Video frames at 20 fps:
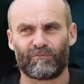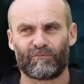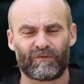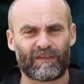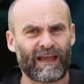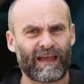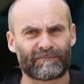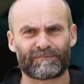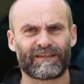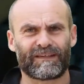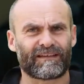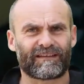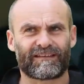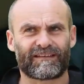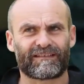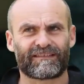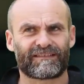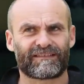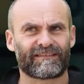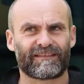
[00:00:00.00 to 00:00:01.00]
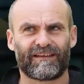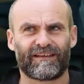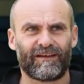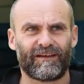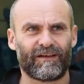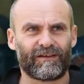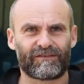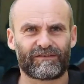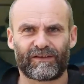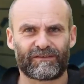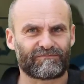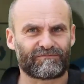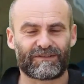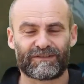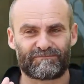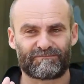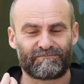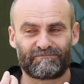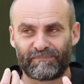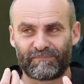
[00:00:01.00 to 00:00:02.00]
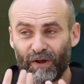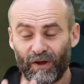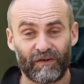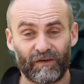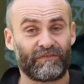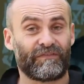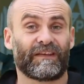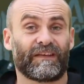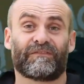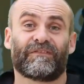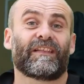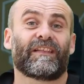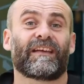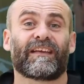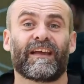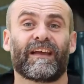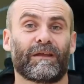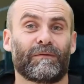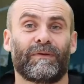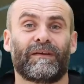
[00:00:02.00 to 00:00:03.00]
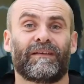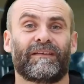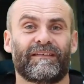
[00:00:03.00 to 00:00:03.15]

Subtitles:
The haptics are like just perfect for that game.